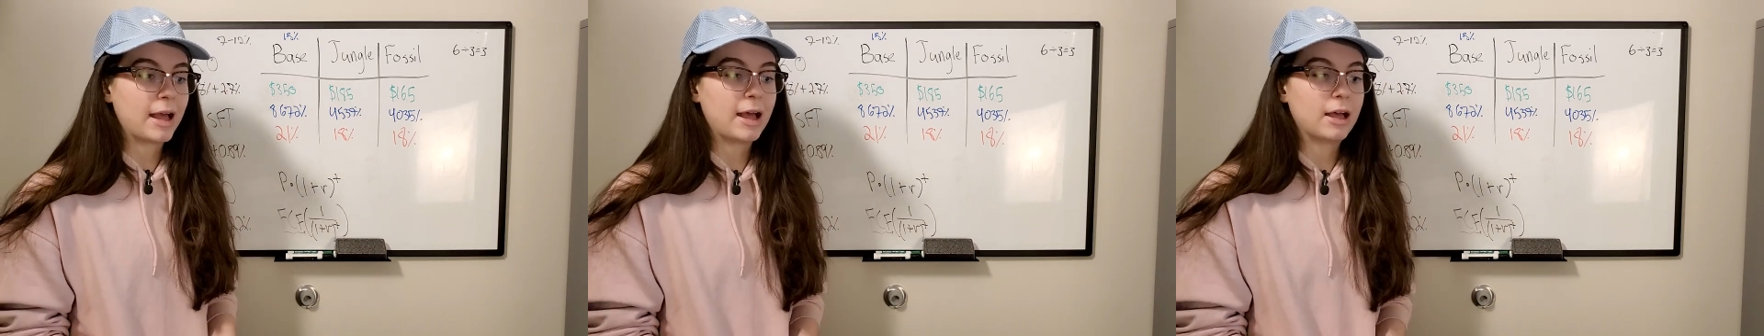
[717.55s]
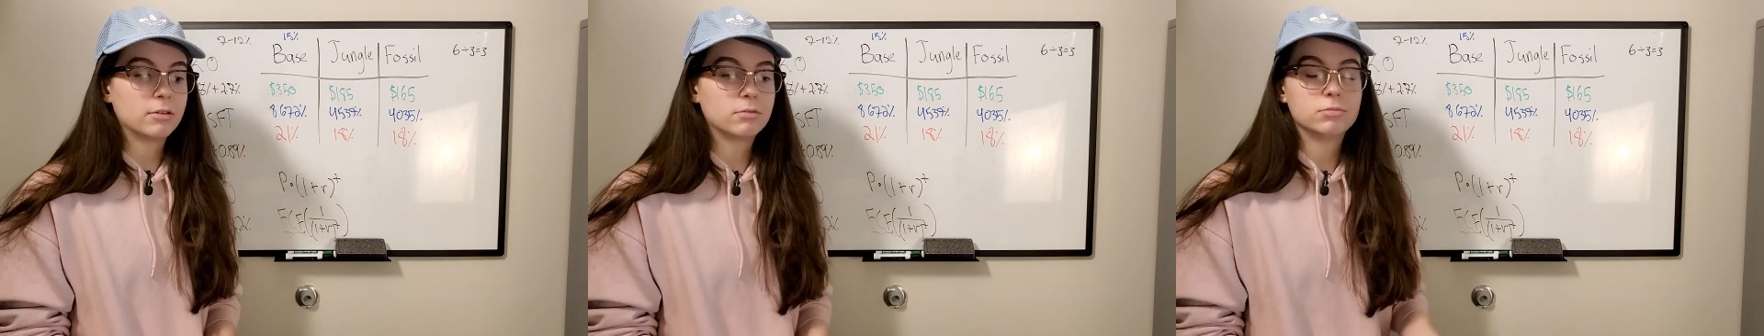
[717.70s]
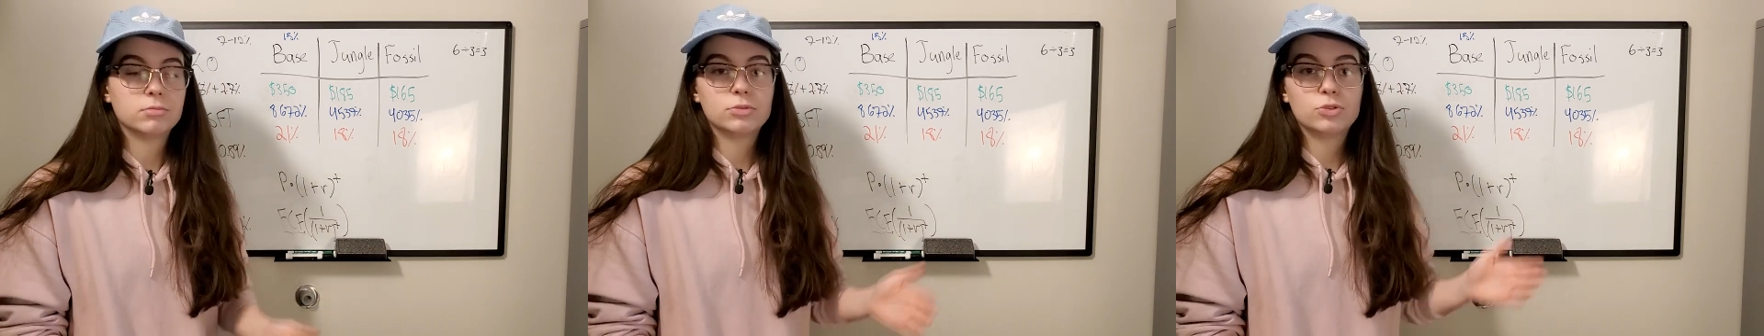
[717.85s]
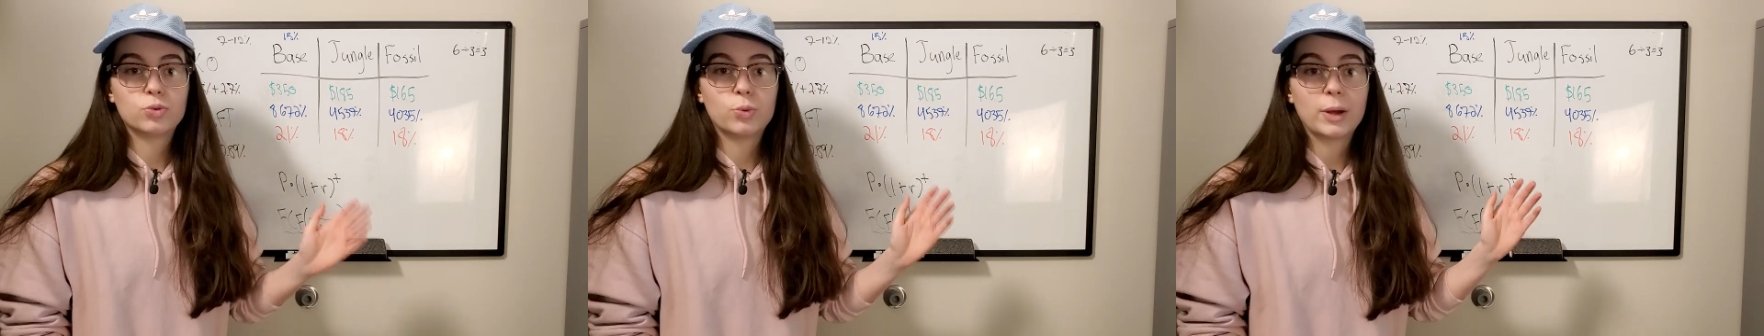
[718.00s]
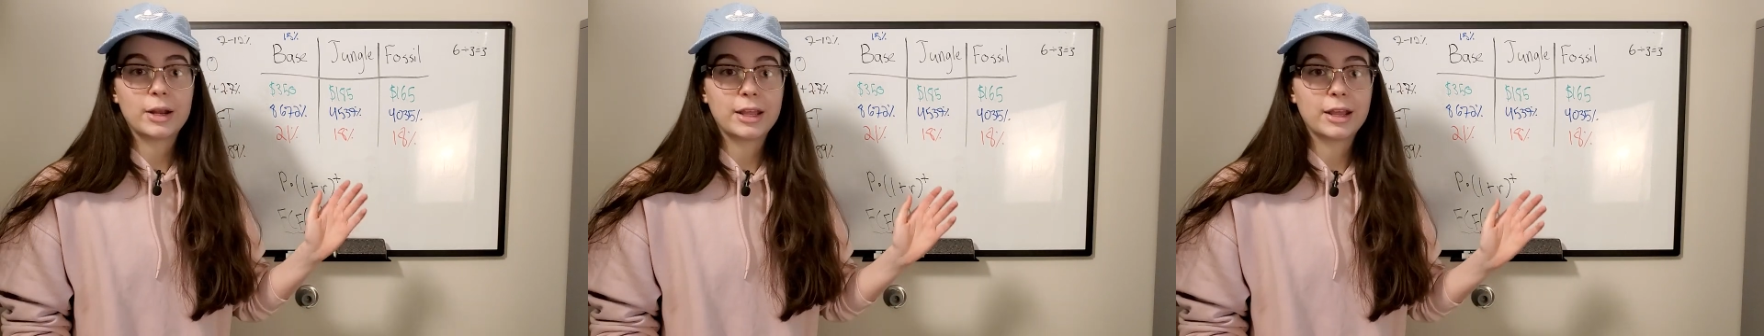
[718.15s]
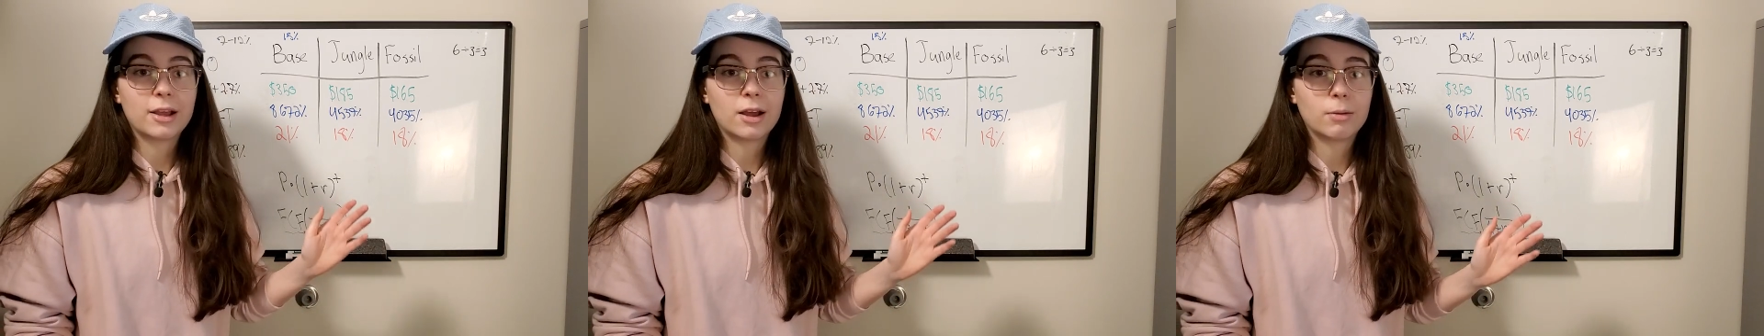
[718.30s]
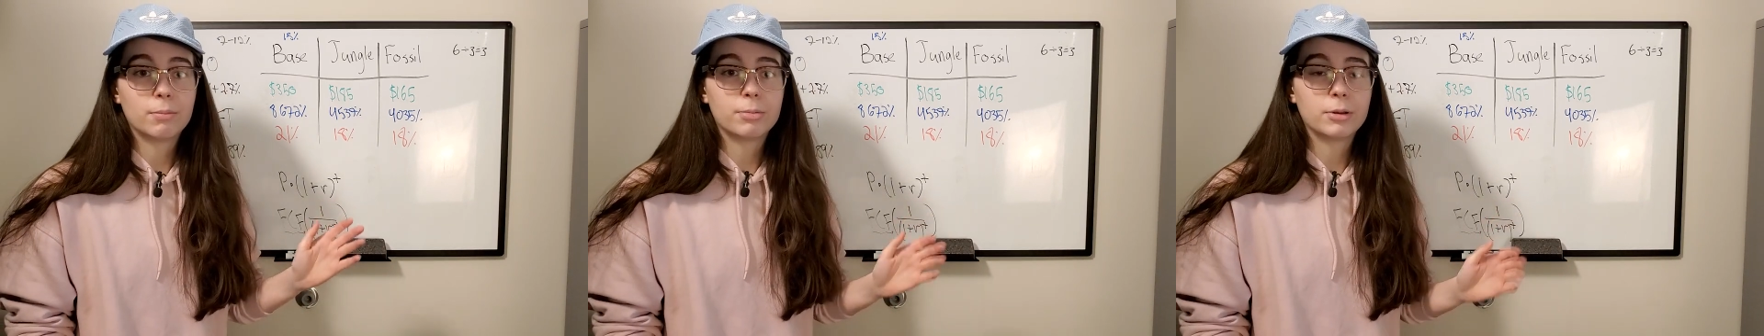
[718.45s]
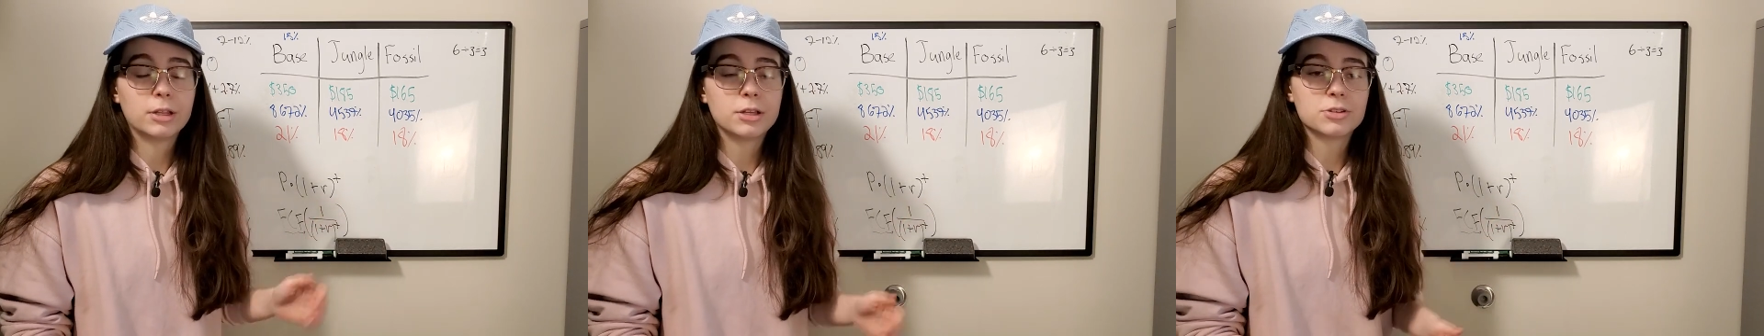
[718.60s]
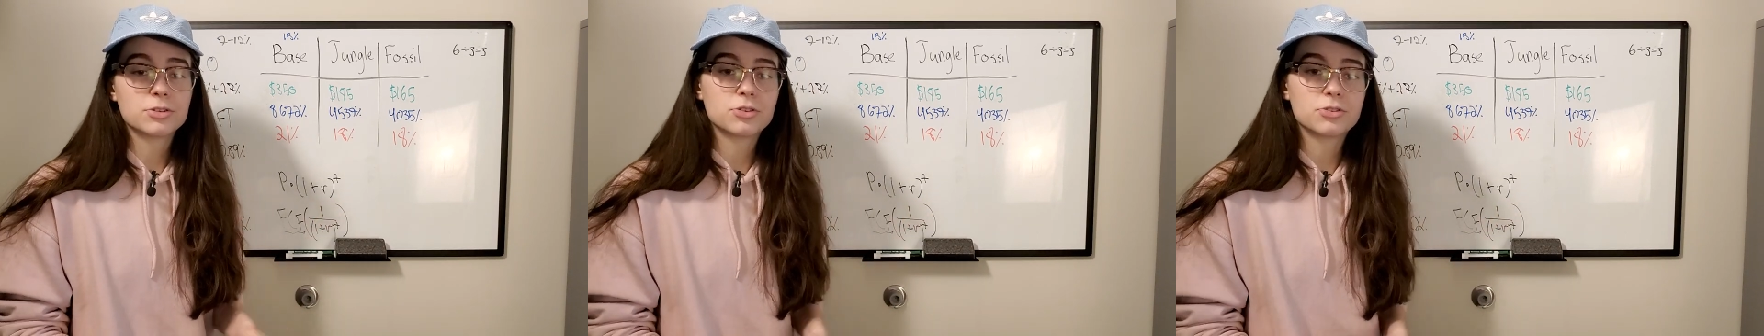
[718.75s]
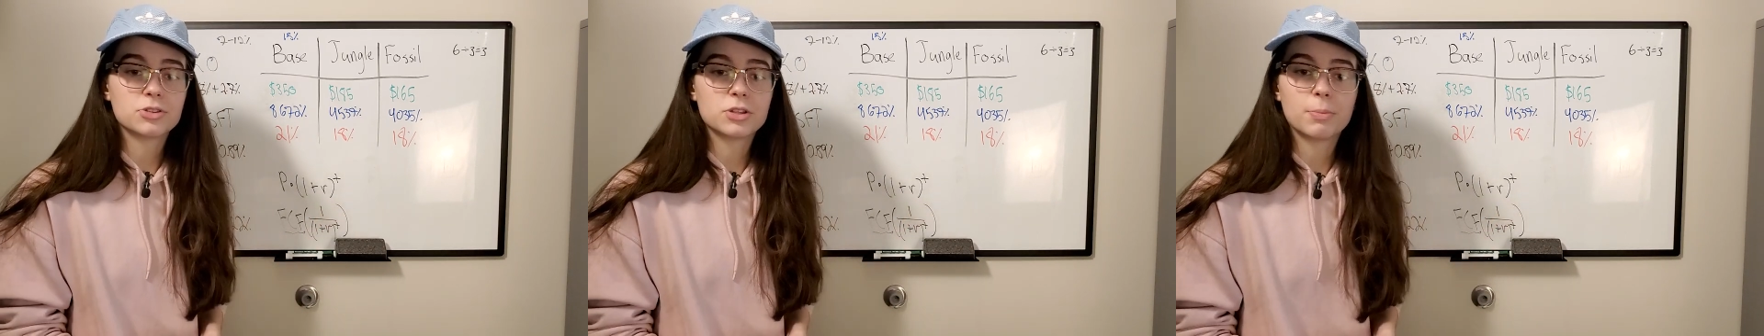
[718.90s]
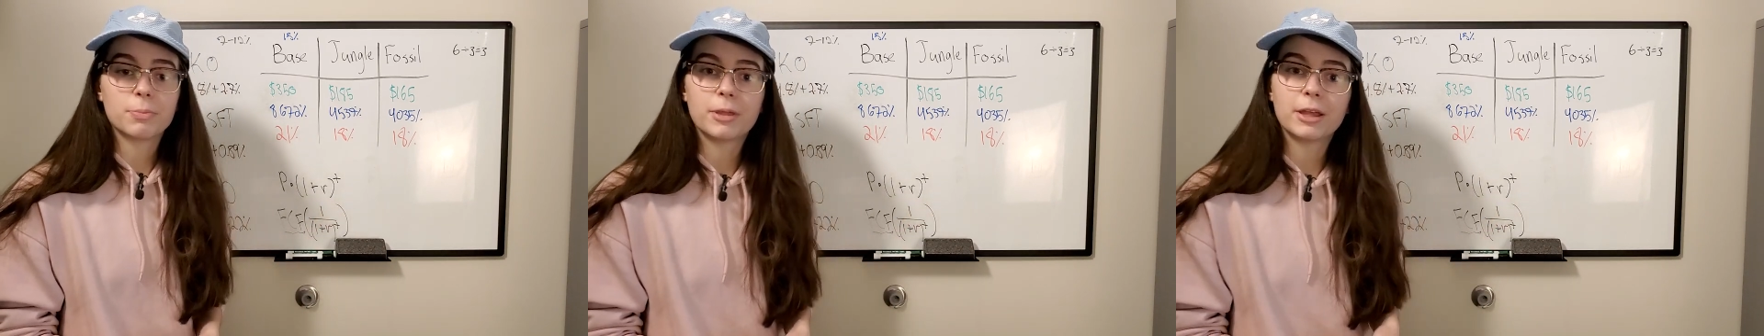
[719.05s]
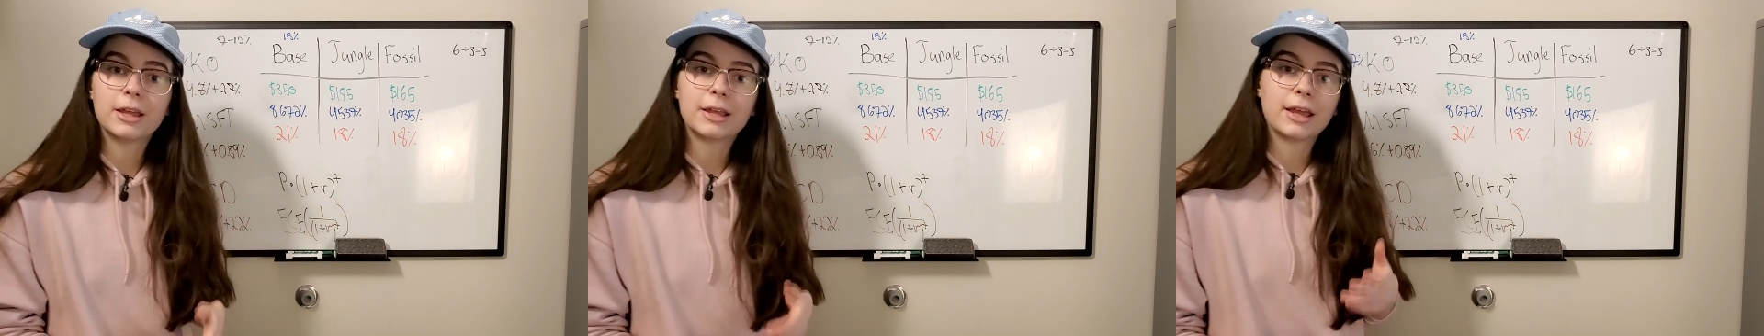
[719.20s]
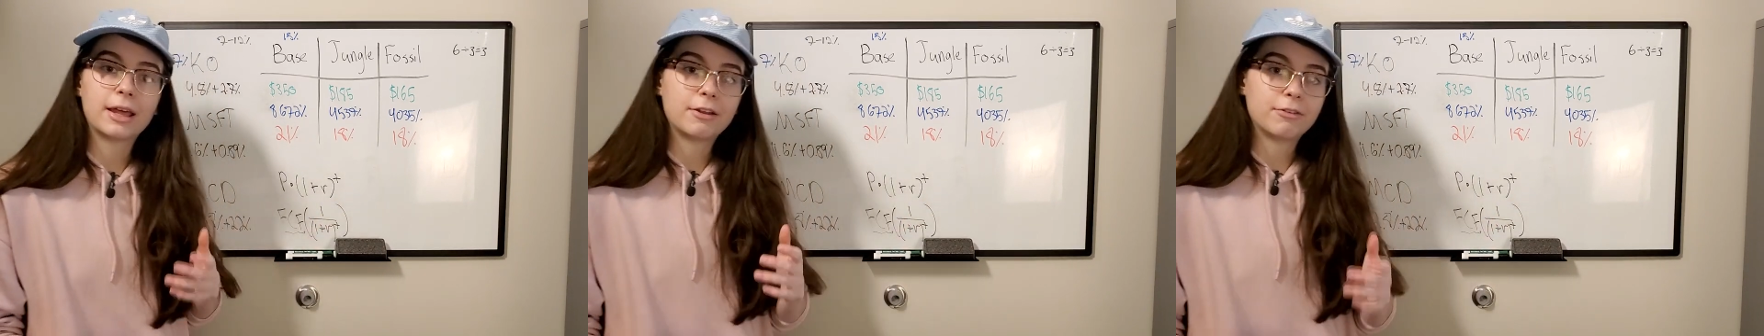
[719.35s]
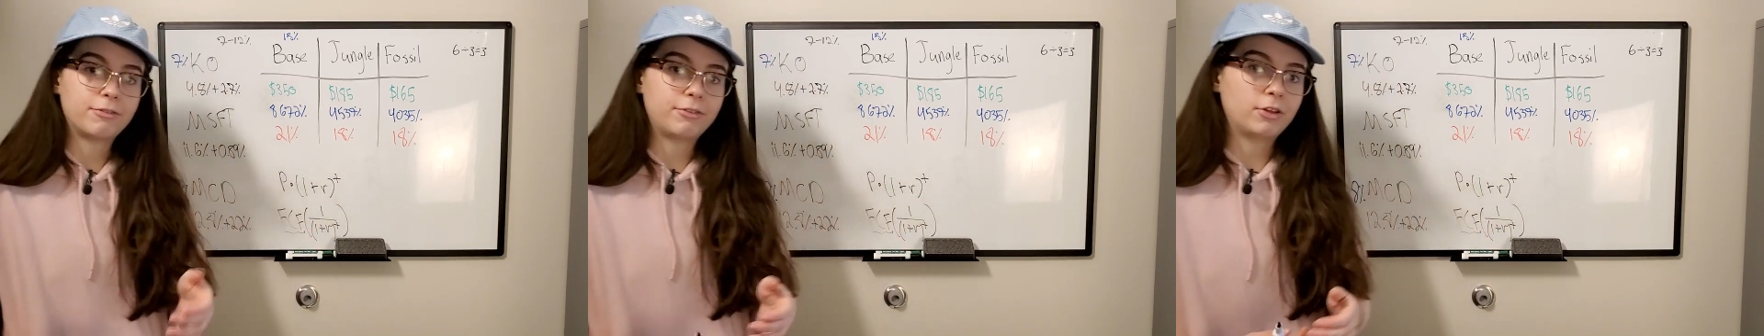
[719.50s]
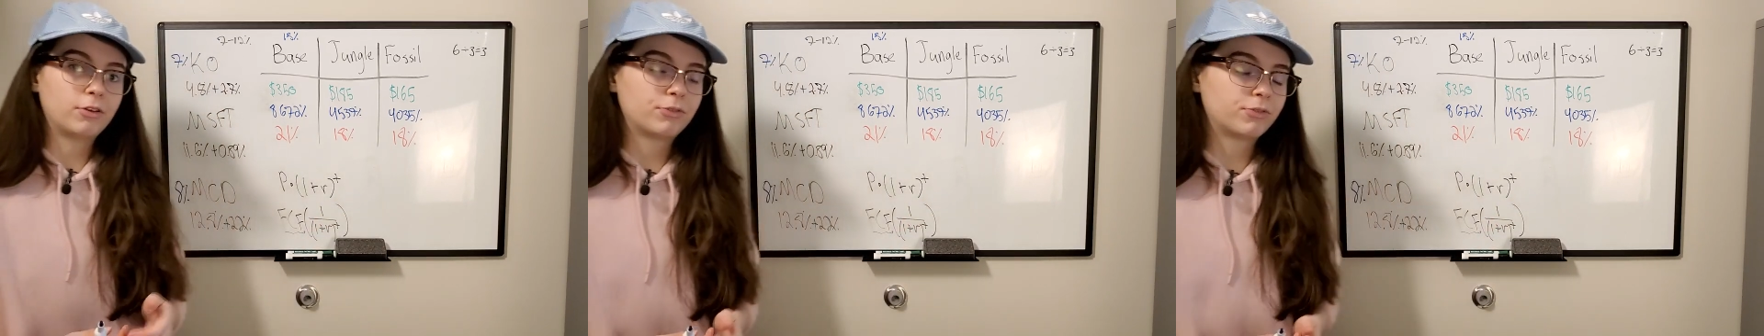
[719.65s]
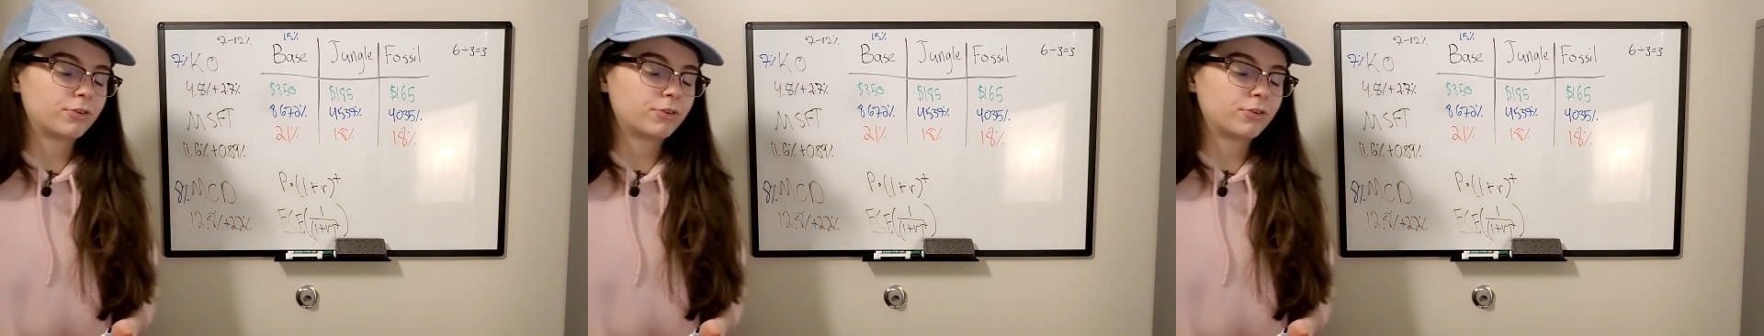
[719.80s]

at 20 companies or something and get a feel